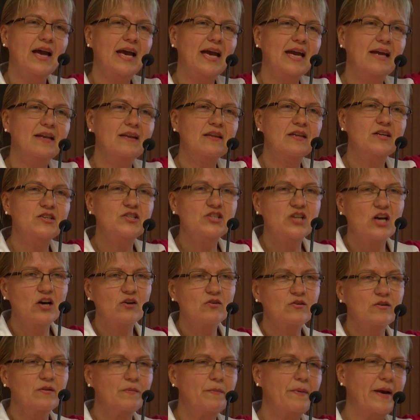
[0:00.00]
in the
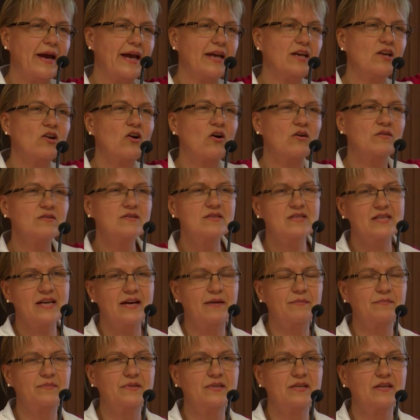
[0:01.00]
total pain
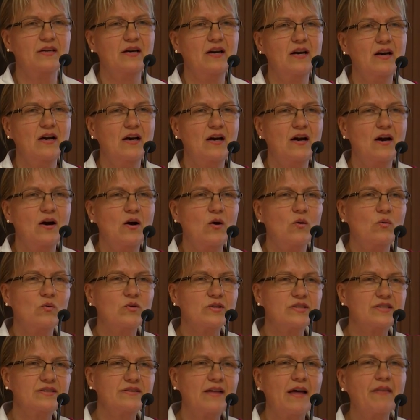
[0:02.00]
concept,
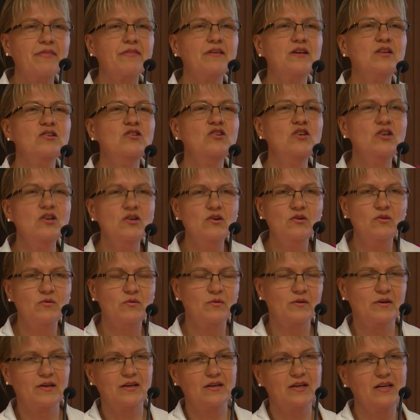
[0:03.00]
was nothing
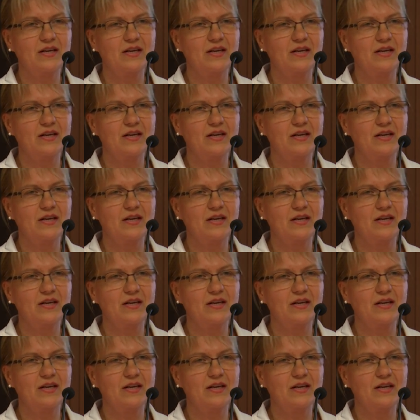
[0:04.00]
new.